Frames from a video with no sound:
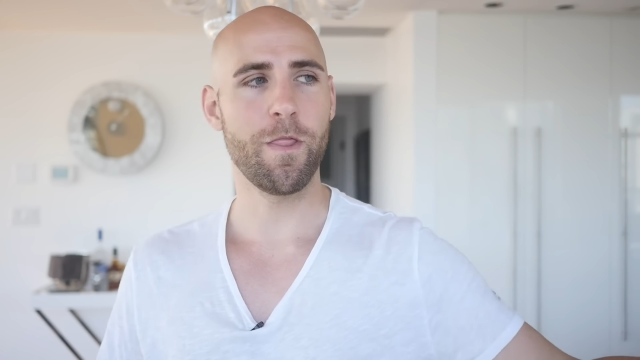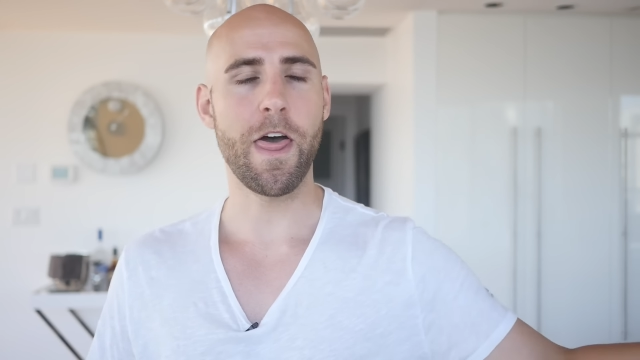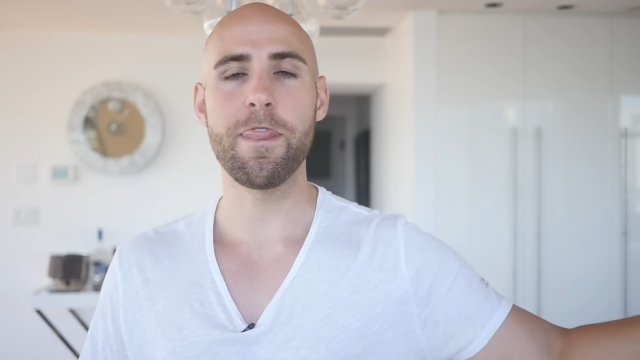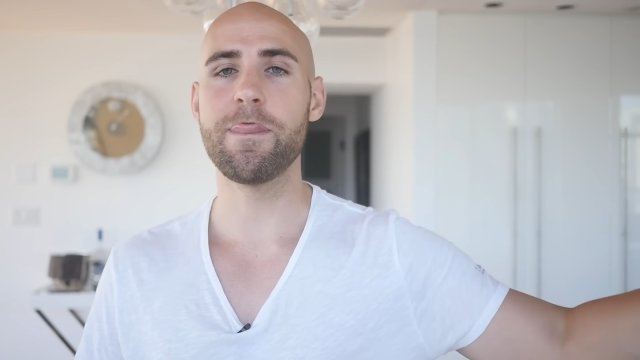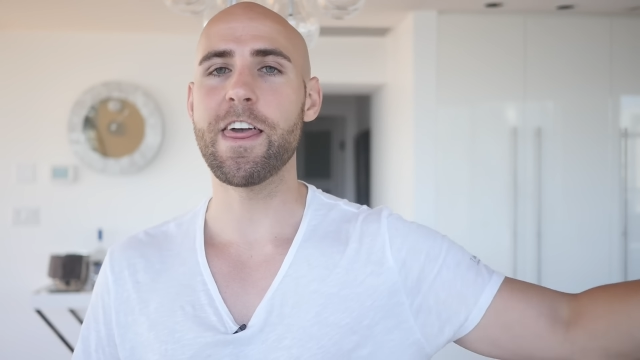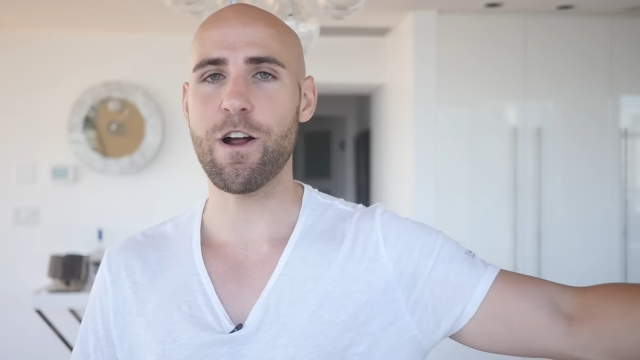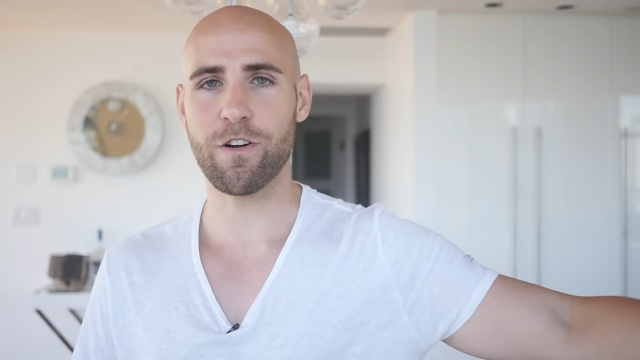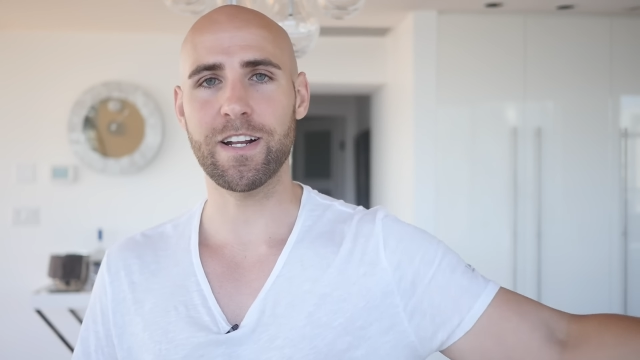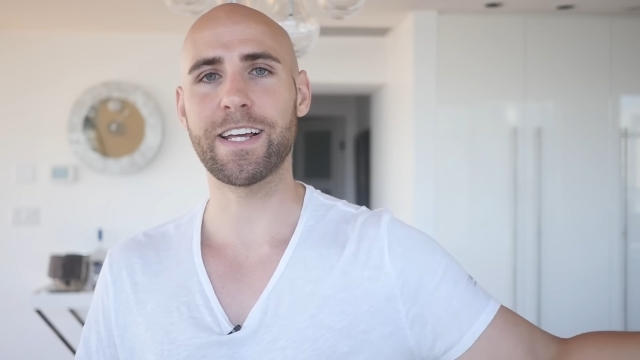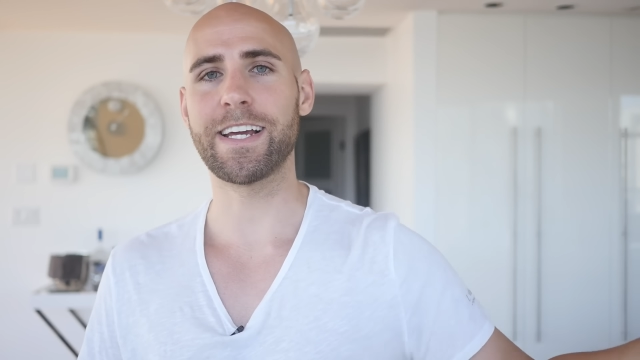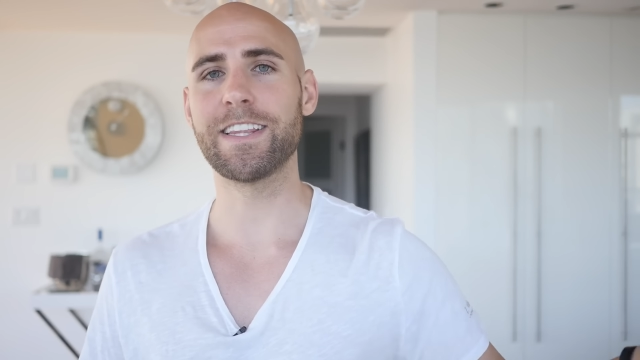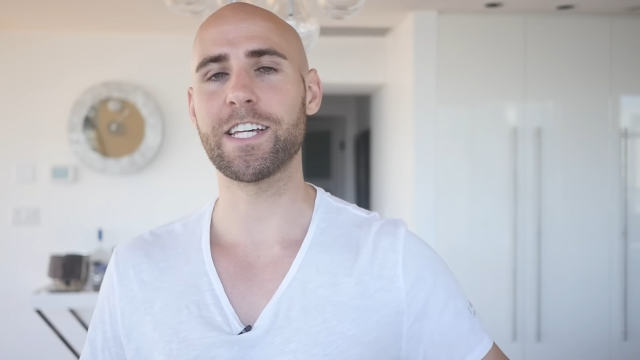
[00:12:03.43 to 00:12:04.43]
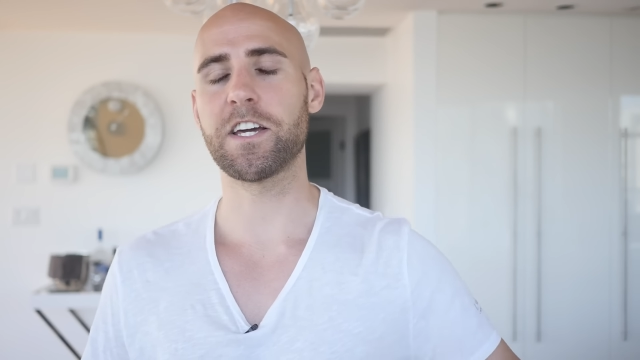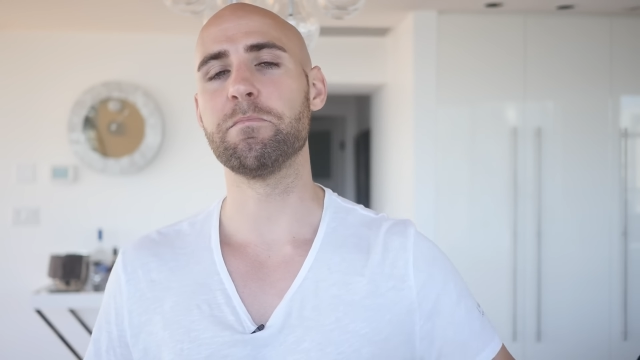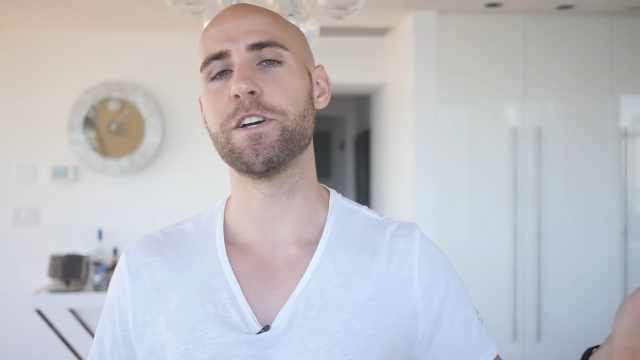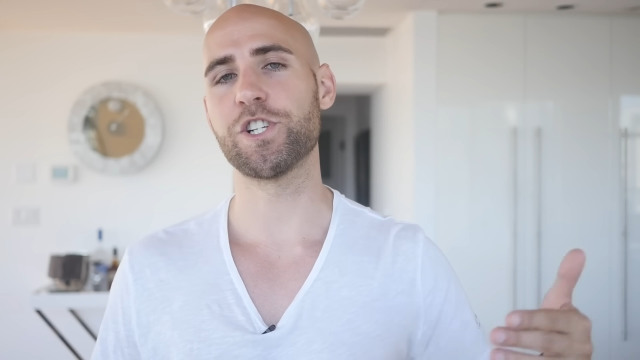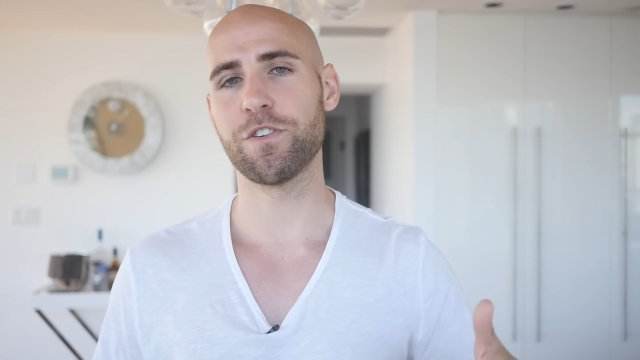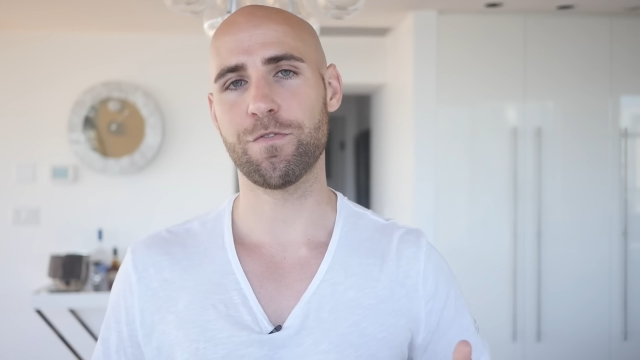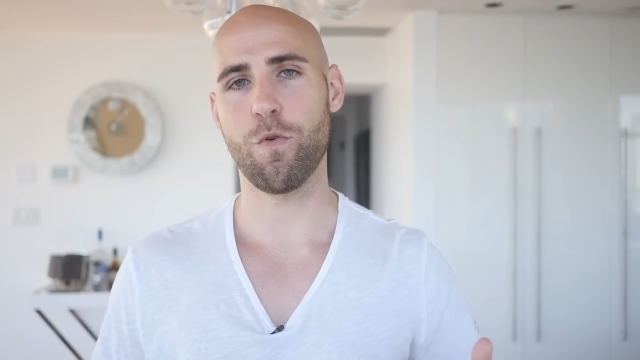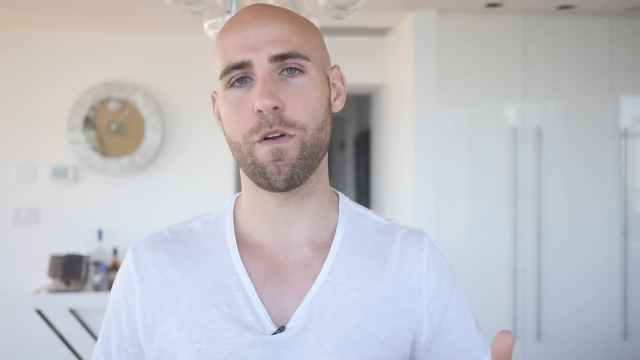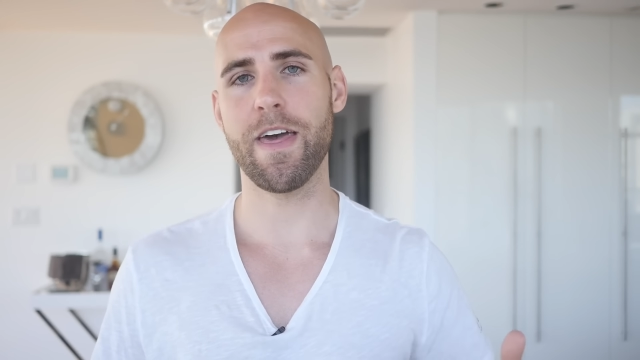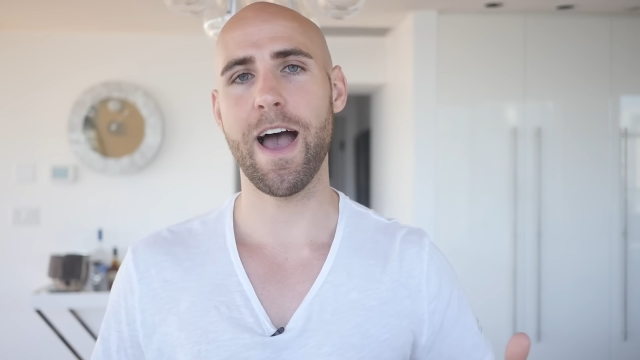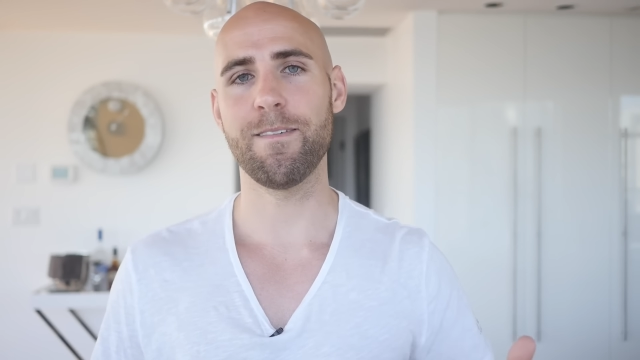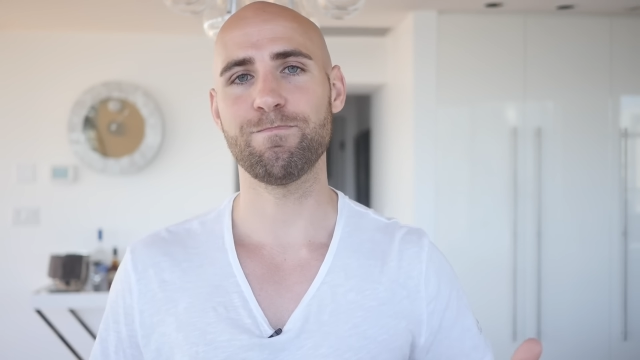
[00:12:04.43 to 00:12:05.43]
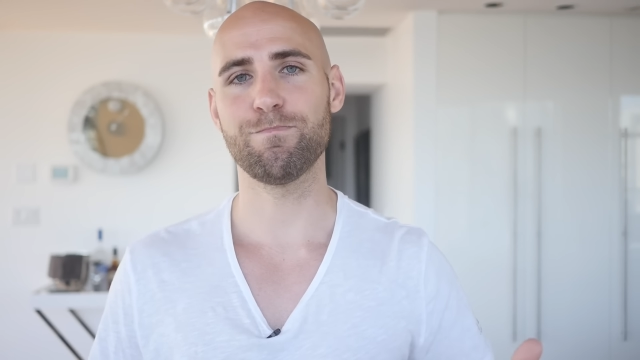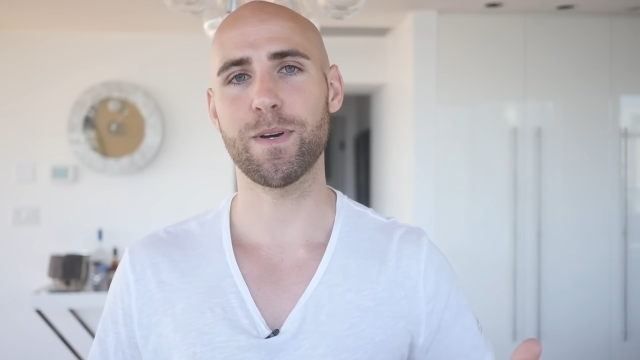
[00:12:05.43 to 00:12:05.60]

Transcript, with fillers: then they're going to get the commission for that